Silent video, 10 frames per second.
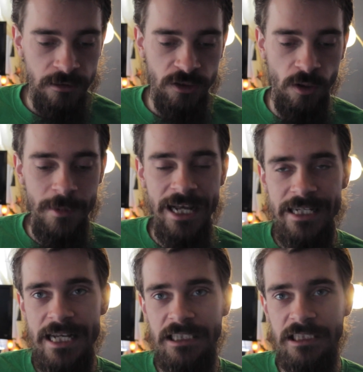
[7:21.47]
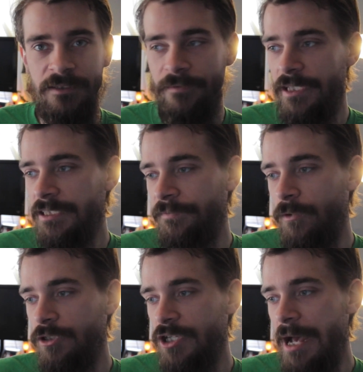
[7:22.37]
So in my case, it's a
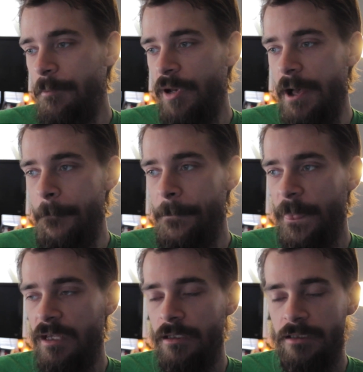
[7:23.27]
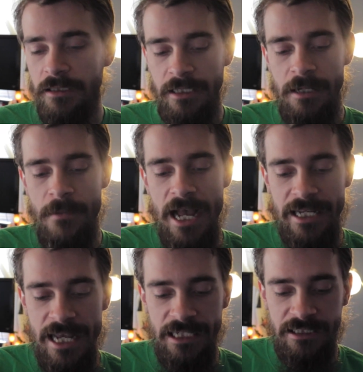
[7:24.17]
4-drop, but in my
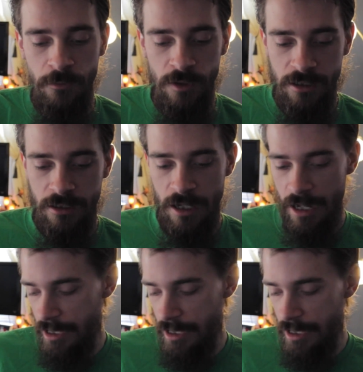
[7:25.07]
case, it wouldn't.